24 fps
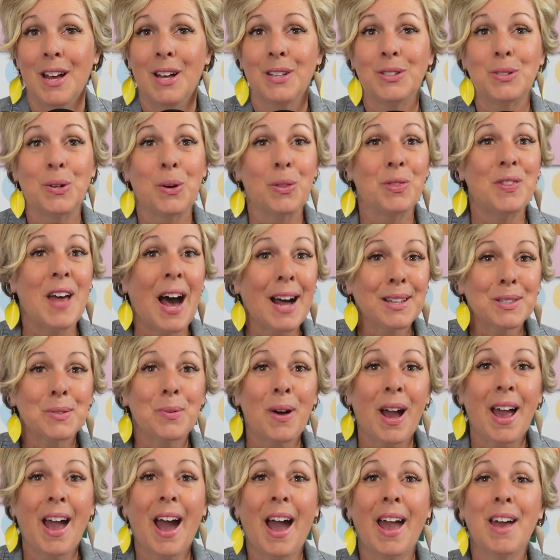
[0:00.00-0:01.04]
So that's
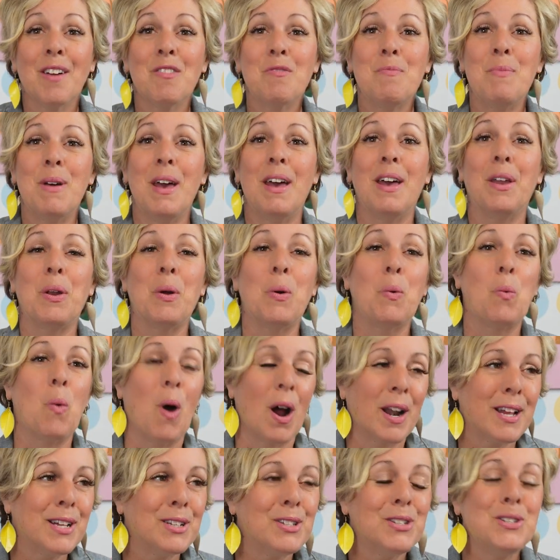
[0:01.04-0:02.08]
why I have been
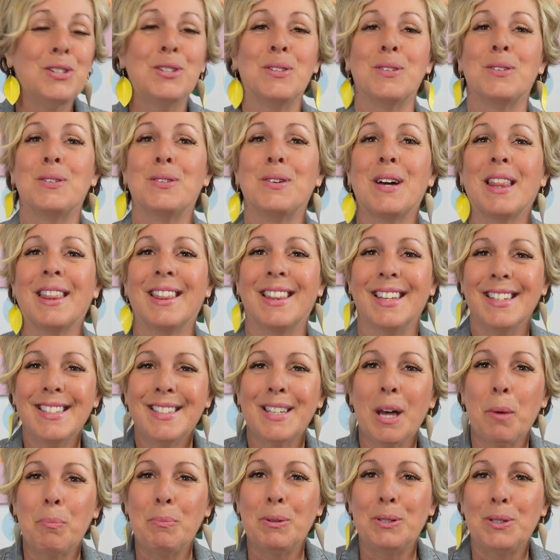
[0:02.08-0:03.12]
wanting to do this
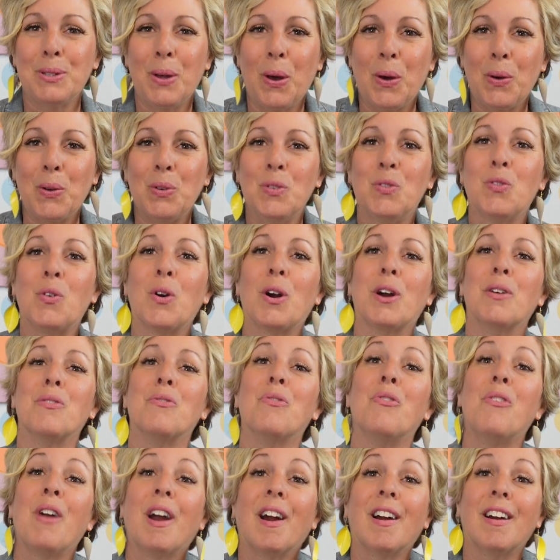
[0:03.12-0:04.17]
episode for a
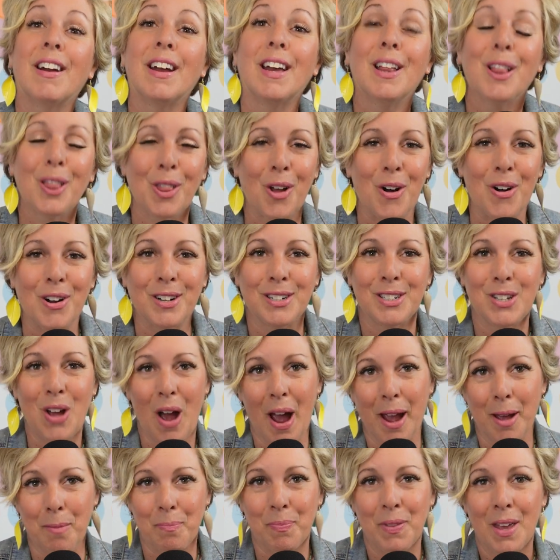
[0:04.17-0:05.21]
very long
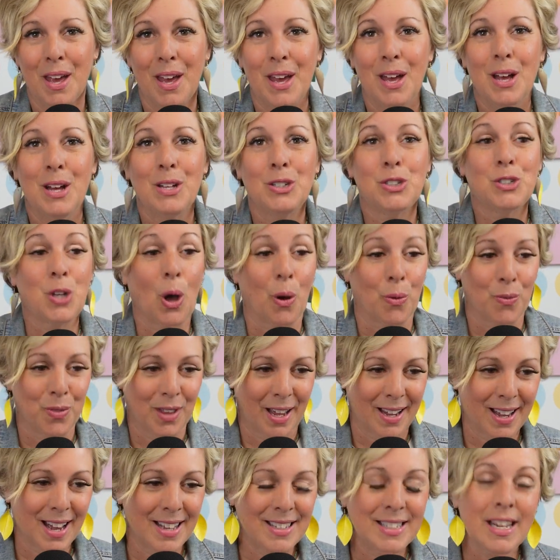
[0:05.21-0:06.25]
time. So,
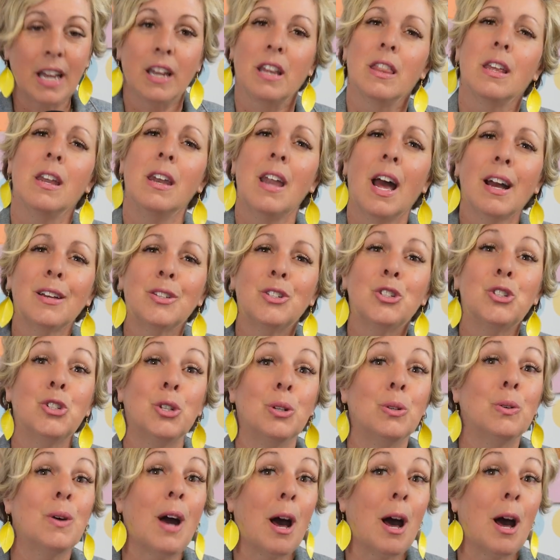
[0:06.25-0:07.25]
like I said, in the next 2